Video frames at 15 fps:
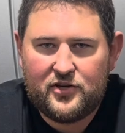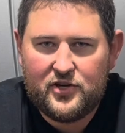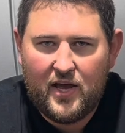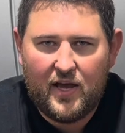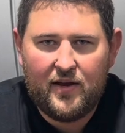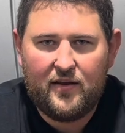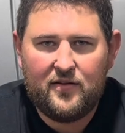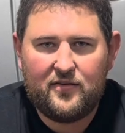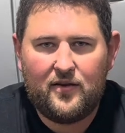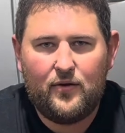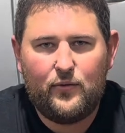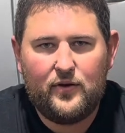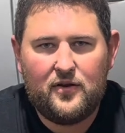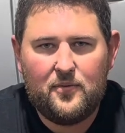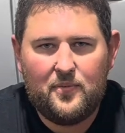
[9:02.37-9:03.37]
jet is
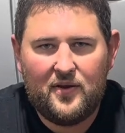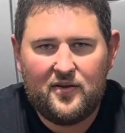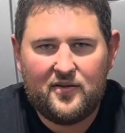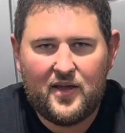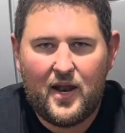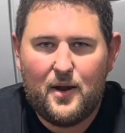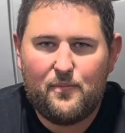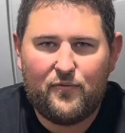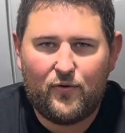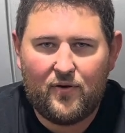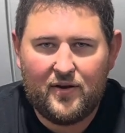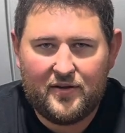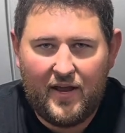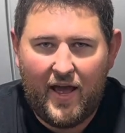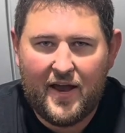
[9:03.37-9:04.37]
going to be set up for
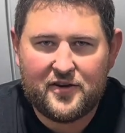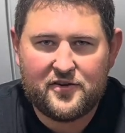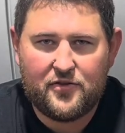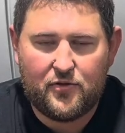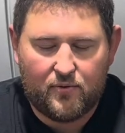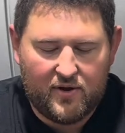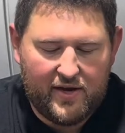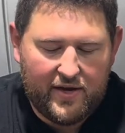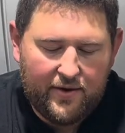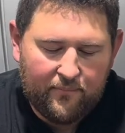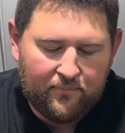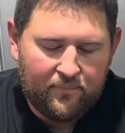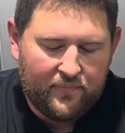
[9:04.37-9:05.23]
a dash 3.